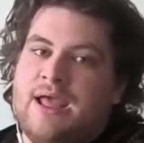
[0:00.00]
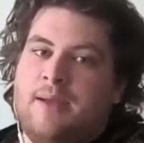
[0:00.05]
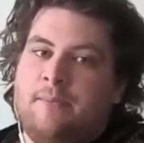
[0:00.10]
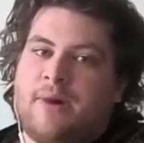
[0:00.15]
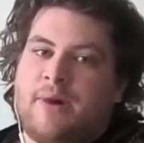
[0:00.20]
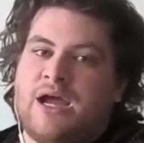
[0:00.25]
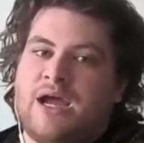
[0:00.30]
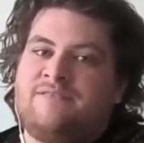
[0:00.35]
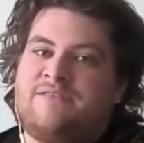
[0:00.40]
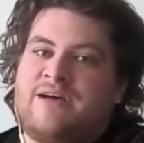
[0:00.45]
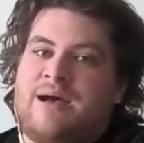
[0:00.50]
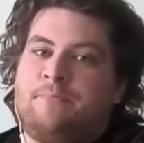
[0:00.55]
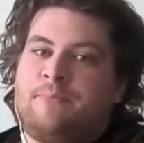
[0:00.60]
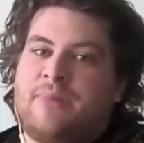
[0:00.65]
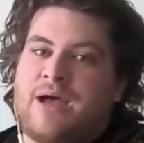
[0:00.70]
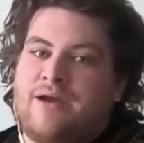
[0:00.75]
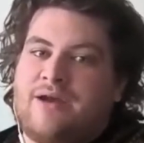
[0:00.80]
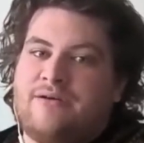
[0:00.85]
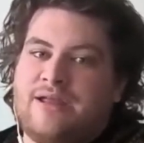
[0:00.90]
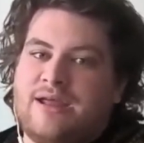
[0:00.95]
by a
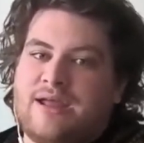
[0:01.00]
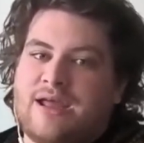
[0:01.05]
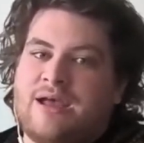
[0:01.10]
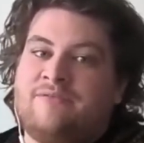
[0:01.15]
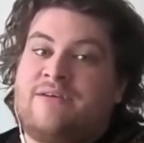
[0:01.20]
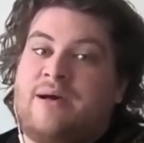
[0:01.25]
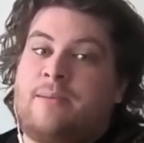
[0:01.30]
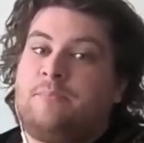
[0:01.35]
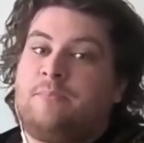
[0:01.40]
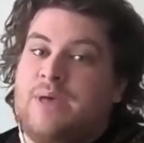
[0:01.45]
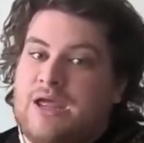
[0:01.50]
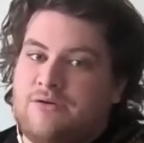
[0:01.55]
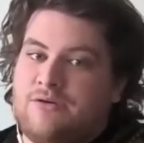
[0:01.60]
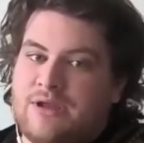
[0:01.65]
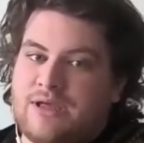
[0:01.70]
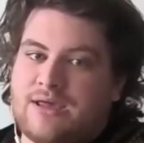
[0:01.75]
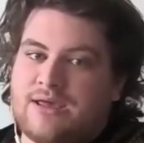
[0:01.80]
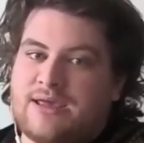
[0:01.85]
vampiric, a vampiric